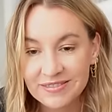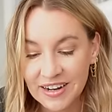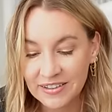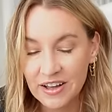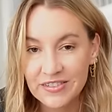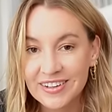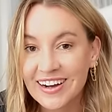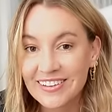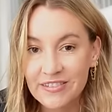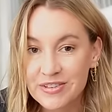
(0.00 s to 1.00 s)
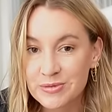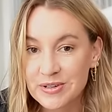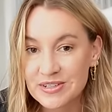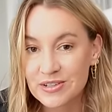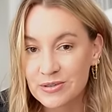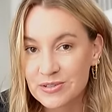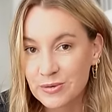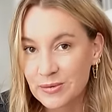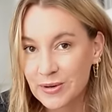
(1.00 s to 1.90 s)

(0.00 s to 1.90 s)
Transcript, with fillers: I love it. I love this one too. This one